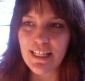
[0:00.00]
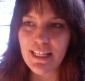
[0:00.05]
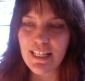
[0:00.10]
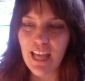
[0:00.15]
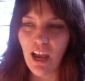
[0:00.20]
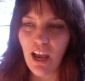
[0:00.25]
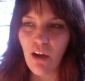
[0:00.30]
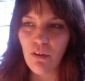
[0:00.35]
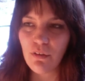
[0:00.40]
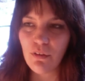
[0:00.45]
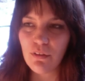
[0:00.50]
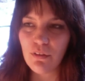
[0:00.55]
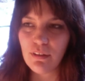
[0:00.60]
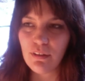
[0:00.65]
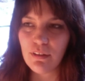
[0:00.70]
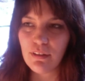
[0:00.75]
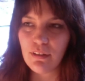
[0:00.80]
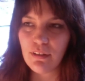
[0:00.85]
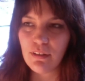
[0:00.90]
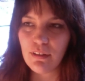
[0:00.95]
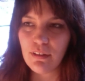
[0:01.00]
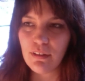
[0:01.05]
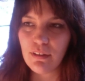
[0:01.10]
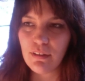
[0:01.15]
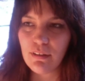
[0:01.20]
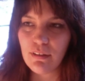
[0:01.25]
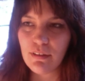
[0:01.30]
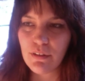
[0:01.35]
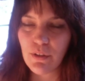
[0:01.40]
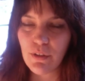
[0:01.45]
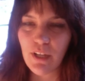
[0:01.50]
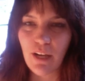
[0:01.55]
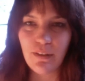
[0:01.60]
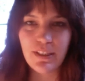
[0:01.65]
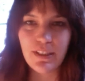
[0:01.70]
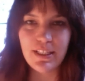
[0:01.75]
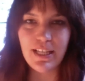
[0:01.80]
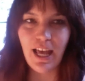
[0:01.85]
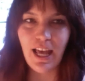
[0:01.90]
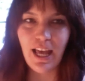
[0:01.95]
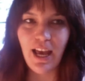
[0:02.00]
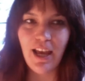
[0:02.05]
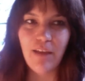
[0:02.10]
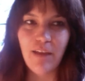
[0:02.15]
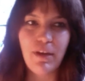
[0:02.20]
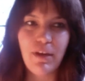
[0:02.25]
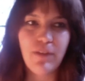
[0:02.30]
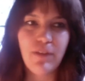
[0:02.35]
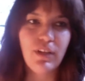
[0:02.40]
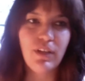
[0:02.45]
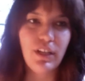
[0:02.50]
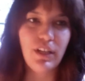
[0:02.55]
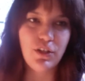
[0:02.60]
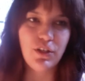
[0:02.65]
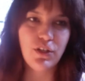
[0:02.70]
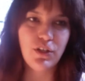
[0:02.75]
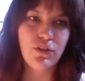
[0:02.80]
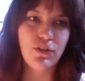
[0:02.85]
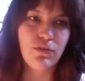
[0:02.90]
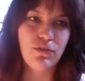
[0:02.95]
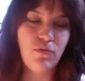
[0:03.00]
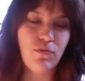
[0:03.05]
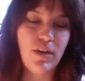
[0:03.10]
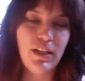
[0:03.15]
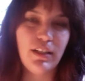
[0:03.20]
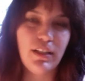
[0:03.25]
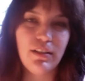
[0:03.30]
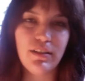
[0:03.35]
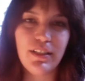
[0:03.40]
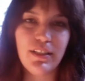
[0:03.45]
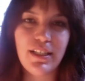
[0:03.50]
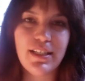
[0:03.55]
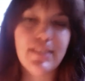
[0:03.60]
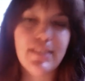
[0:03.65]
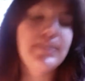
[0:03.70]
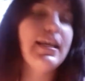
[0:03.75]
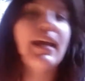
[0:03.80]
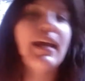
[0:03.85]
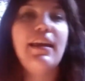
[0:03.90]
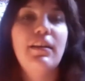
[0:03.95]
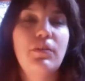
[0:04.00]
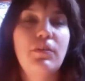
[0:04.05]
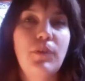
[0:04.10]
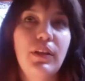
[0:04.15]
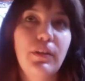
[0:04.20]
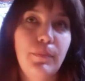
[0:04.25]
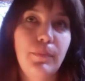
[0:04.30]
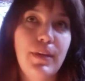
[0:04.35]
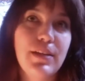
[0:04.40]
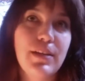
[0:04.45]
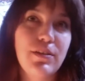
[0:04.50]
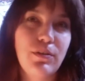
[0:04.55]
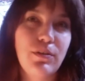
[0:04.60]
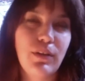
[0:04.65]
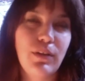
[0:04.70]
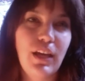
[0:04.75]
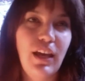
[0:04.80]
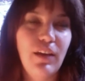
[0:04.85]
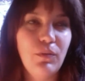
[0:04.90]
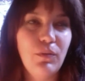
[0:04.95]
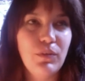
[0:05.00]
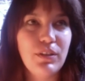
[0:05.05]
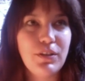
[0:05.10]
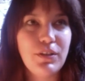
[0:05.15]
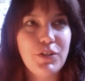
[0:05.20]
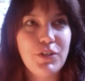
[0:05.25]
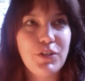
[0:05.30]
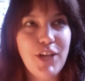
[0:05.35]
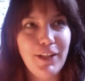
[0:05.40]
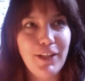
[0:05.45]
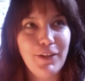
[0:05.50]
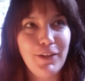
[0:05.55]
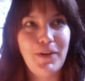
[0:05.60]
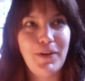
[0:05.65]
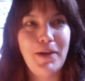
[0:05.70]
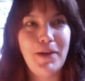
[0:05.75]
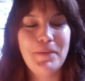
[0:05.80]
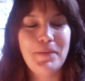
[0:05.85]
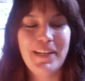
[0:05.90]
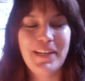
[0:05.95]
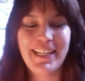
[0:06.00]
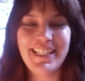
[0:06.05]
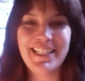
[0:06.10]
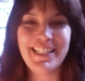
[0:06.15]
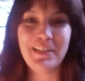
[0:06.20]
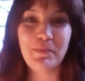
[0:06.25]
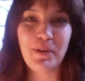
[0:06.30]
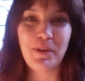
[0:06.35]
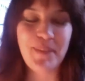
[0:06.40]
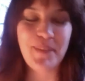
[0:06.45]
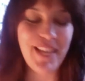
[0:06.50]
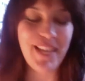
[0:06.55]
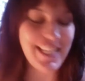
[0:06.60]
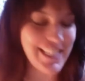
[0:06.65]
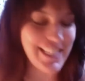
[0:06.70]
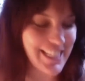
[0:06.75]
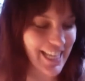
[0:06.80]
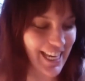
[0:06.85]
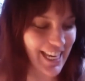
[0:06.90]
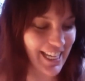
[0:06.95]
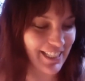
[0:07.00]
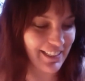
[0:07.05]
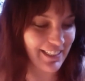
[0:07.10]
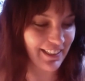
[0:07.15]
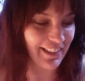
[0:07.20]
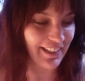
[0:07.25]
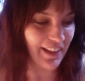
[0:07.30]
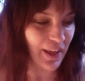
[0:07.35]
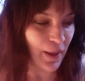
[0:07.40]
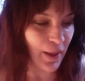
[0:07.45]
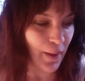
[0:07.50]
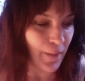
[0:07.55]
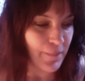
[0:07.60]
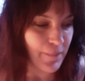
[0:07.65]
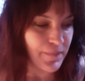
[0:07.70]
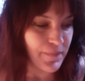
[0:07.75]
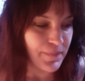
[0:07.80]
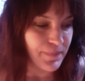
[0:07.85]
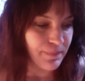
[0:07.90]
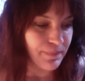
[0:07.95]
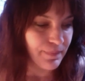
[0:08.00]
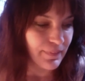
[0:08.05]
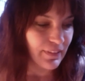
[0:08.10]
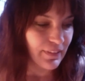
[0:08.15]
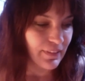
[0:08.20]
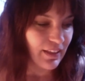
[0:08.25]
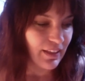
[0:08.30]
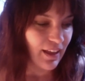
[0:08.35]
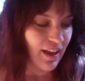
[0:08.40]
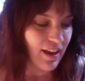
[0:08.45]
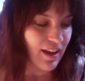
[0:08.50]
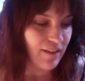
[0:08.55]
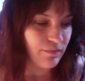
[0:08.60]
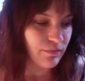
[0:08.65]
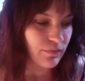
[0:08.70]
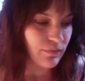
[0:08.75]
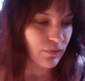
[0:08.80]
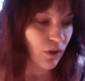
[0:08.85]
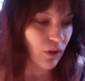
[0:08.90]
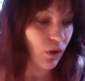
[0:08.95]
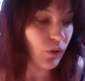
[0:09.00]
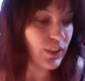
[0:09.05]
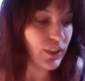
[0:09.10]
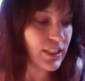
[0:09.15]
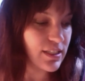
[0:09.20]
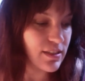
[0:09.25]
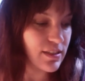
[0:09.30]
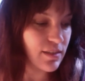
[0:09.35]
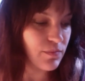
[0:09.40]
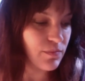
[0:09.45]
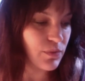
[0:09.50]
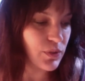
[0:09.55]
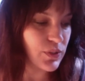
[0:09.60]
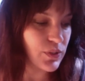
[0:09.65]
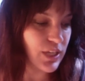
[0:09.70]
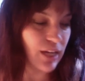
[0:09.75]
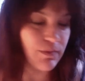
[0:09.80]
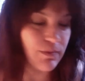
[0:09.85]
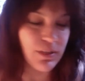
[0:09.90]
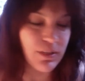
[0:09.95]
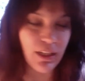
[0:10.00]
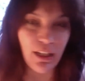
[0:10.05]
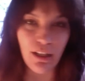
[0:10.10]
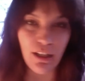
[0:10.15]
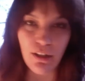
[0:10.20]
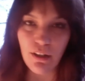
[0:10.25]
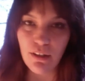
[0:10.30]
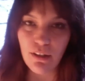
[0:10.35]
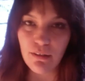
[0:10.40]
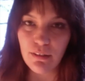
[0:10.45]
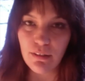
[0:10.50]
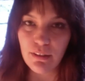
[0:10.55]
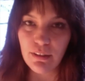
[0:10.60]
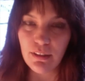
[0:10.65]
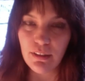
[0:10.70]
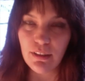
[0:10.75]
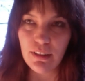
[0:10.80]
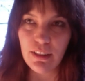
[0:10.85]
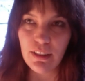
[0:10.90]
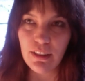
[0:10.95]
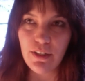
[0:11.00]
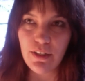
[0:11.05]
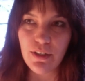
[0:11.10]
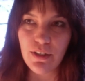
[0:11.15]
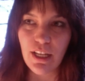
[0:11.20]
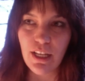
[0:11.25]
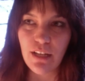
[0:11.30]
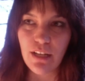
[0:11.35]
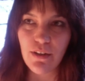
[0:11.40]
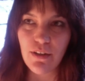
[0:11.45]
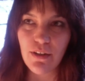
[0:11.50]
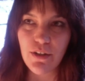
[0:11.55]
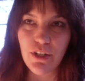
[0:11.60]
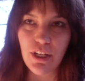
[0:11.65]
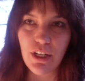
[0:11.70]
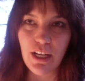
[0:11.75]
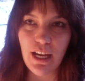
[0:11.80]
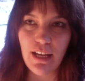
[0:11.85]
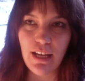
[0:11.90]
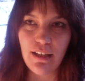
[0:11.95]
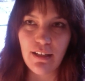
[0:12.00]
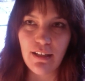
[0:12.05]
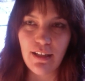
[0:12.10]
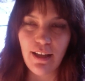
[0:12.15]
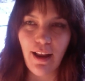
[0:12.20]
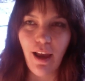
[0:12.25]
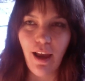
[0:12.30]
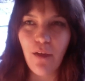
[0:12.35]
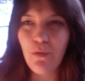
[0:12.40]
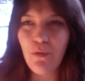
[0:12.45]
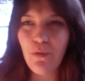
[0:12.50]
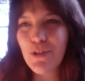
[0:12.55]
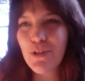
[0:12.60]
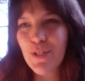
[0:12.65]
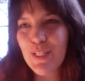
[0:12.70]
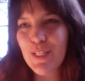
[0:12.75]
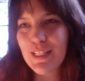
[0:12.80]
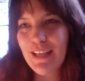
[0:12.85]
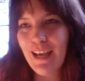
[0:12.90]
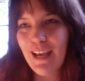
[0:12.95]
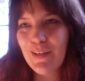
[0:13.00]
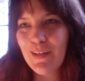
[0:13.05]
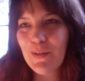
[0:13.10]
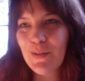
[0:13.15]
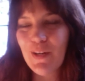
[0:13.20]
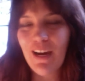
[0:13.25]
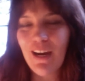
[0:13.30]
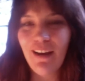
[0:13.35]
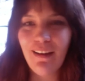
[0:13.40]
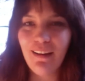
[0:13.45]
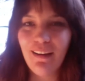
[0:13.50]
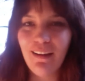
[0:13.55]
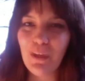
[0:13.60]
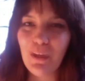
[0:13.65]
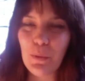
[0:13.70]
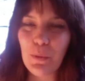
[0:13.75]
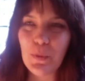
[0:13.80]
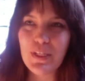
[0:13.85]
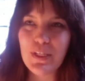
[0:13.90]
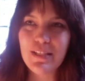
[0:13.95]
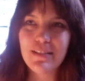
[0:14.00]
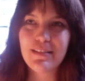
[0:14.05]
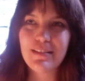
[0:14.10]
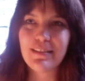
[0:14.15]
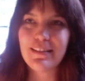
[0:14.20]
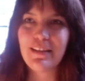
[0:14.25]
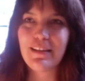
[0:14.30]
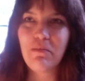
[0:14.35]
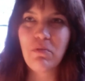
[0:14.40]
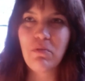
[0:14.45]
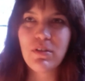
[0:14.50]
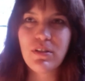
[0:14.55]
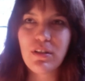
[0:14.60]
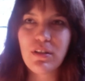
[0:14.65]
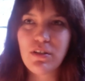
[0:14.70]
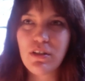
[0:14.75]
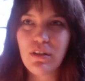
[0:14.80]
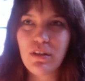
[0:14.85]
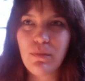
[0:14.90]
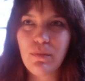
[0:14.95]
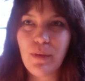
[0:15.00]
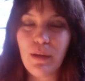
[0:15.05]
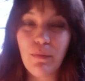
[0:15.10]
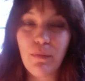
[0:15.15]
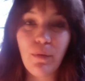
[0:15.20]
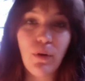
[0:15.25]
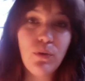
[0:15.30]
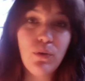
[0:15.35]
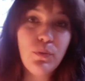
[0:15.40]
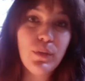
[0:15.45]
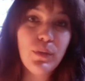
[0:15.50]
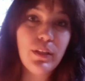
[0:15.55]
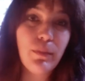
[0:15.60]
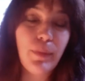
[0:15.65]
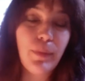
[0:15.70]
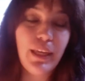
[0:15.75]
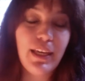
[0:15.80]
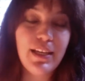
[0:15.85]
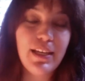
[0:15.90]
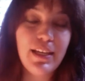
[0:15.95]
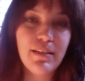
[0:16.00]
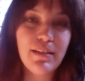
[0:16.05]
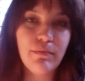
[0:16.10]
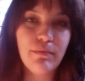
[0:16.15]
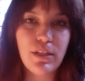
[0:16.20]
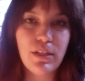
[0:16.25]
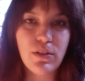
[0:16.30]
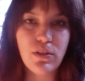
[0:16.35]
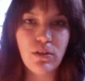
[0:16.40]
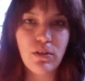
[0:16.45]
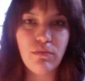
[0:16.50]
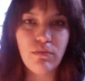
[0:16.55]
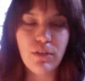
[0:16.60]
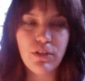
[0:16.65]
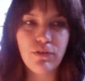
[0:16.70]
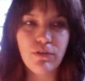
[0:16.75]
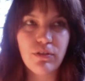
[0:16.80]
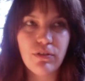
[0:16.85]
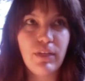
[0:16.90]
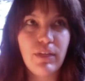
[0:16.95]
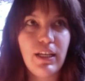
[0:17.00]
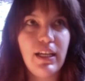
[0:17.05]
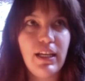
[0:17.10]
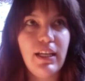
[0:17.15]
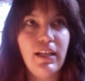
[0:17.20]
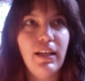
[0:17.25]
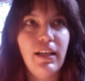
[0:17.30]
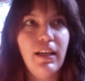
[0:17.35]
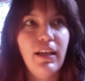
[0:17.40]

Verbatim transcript: down took out the time and really just went into this state well the best you can with a child around but i did my best and um, all these symbols came together into an energy and and i was just kind of crying it was it was such a big moment because it meant so much for me and